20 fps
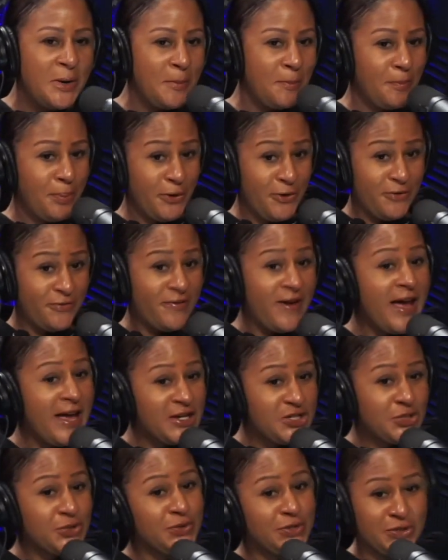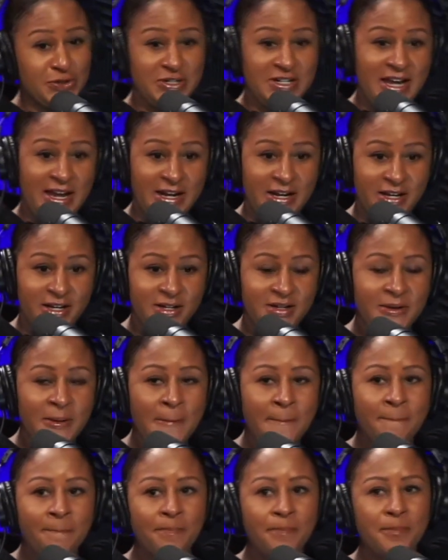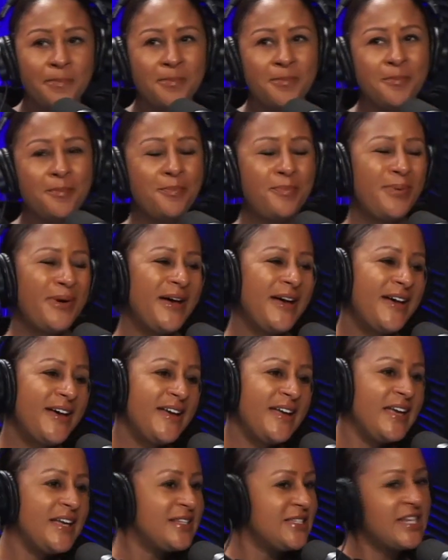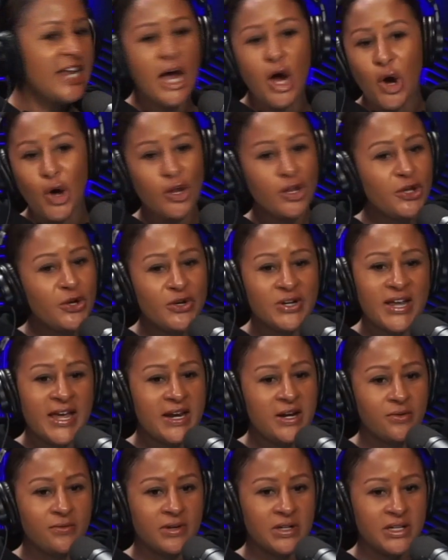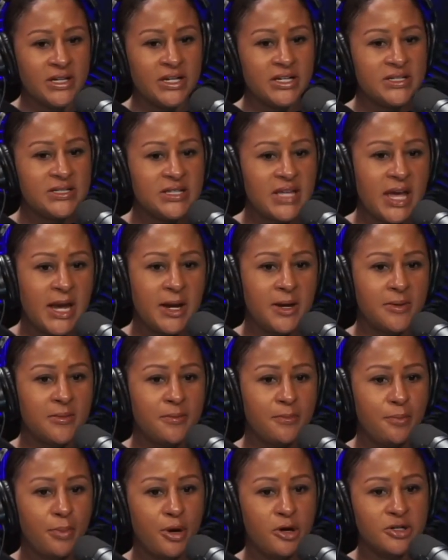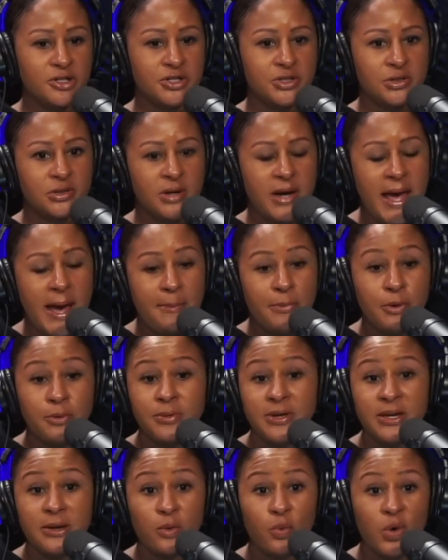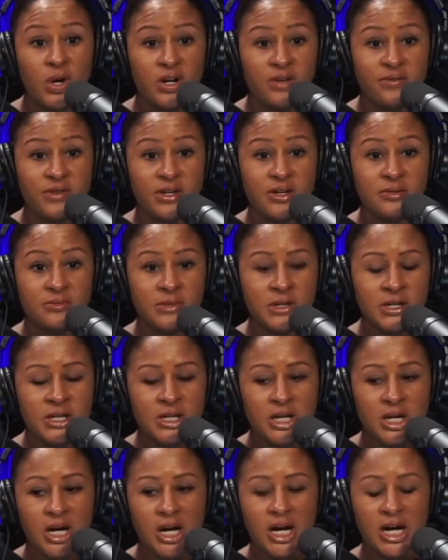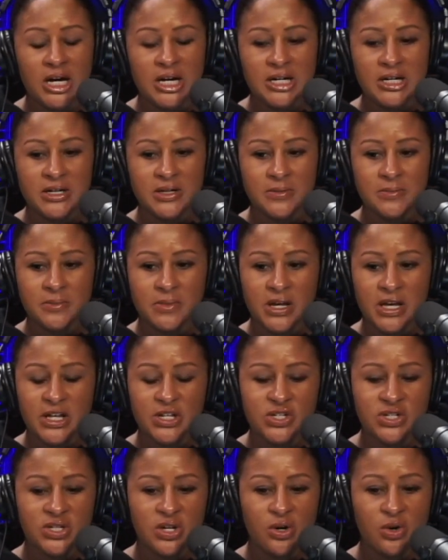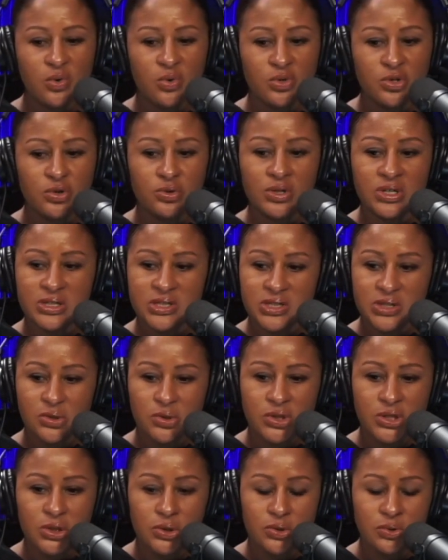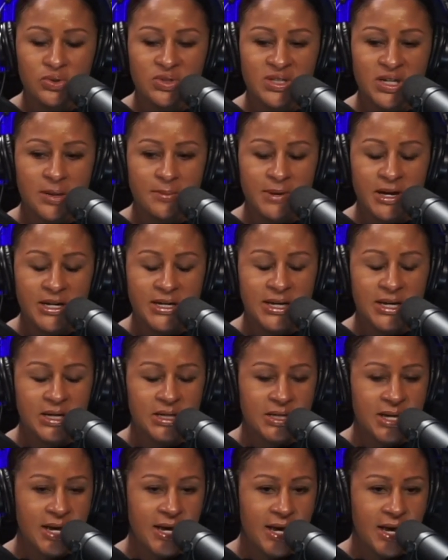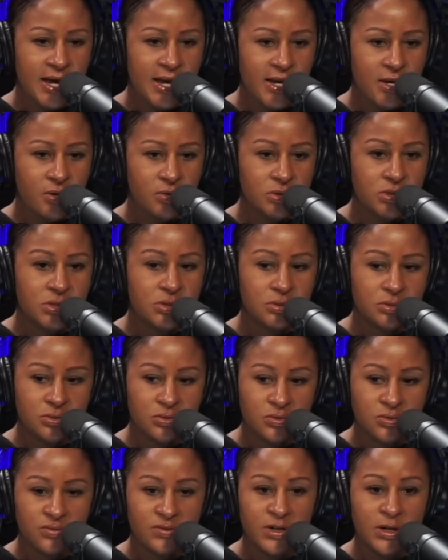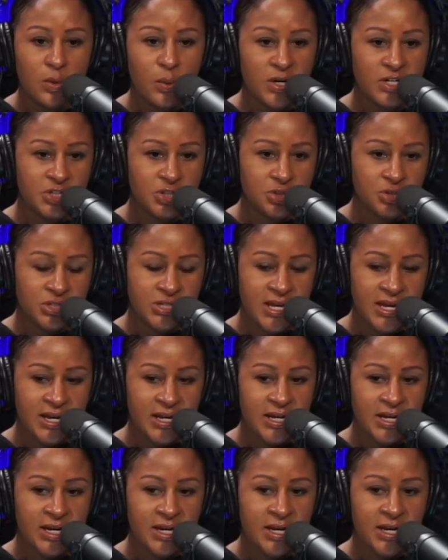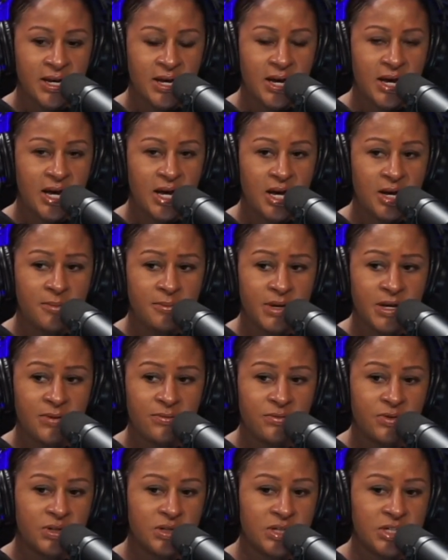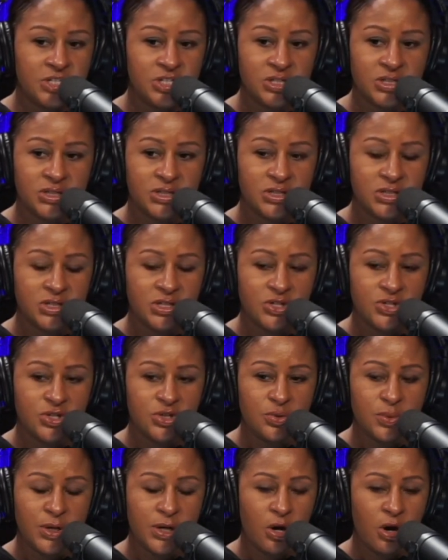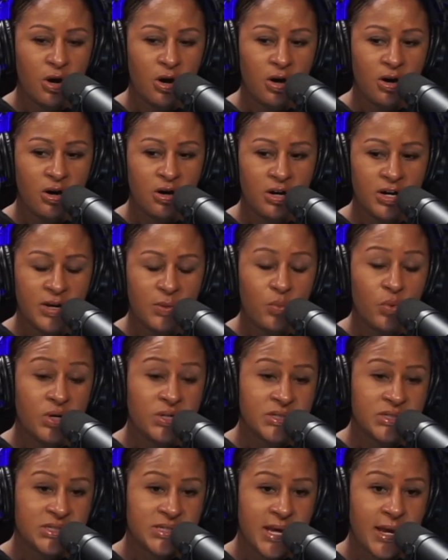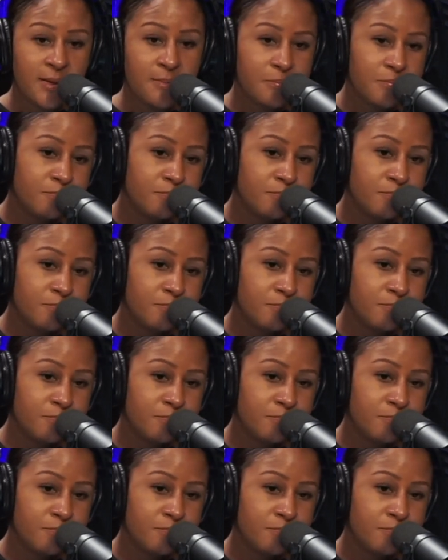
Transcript: provide you your data, but it's not all of your data really. It's like partial, Apple being one of them. And so you can still use getmydata.io to request your data, and really just to do it all in one step.